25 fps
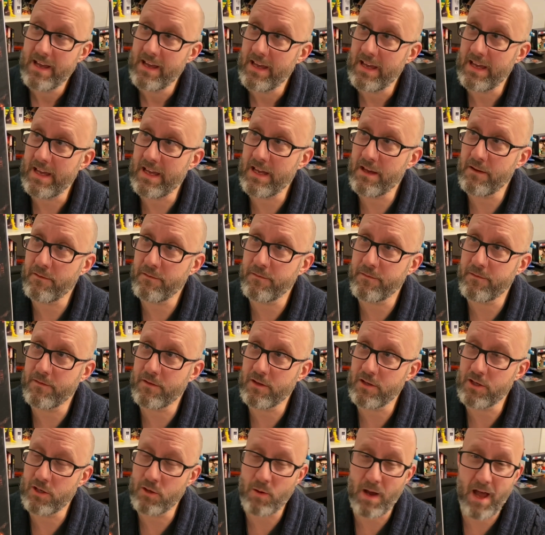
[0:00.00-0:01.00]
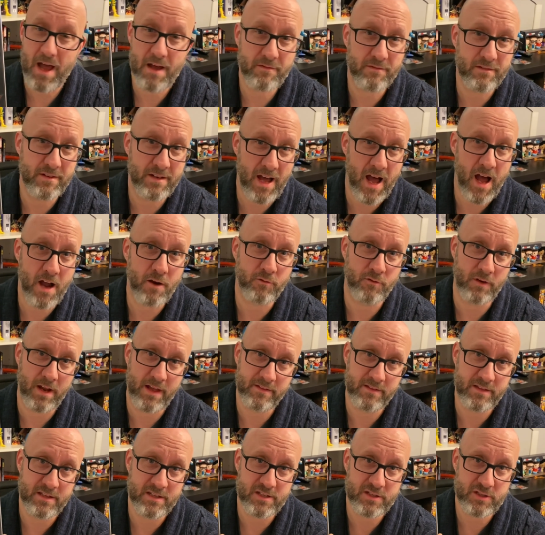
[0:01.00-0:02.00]
If you have not
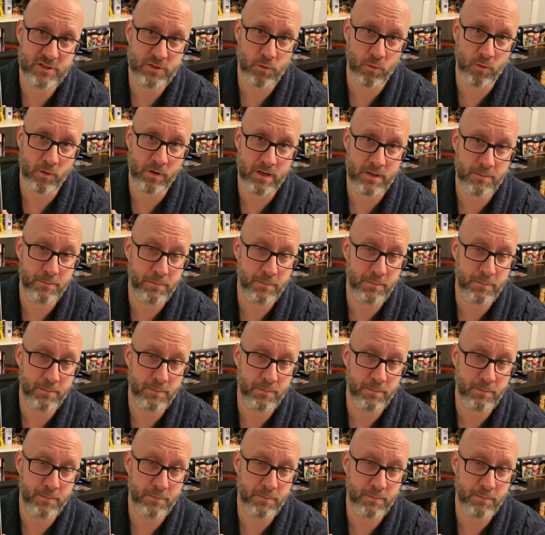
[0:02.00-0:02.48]
read this story,